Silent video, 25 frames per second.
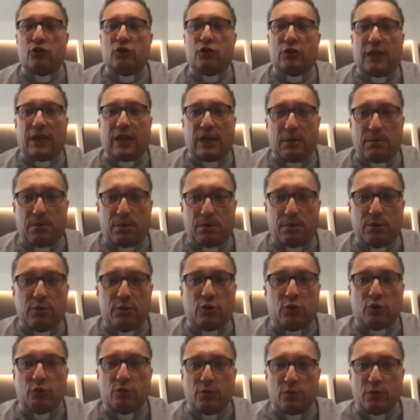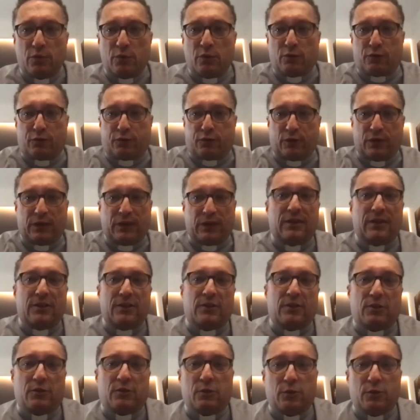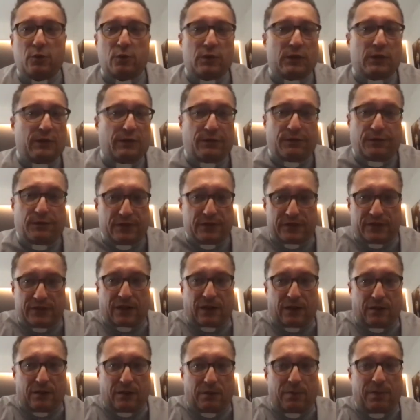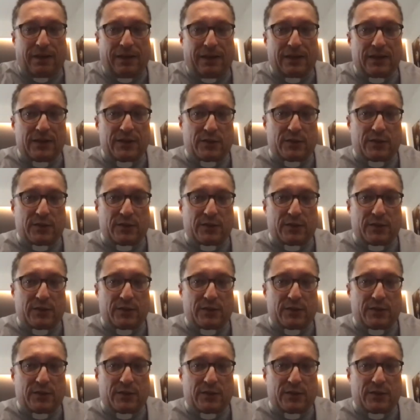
able to move to a physical place.